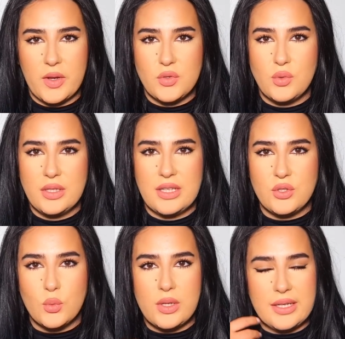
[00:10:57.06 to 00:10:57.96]
patchouli
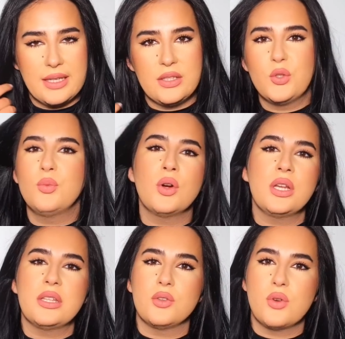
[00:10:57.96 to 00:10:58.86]
that you will get it more
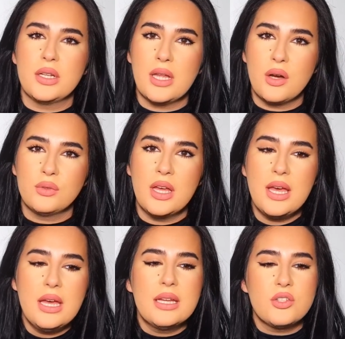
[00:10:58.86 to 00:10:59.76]
in the dry down,
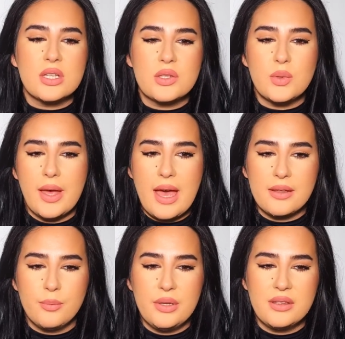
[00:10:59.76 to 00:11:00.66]
just to
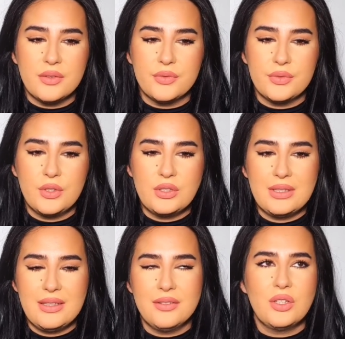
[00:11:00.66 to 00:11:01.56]
add a bit of, not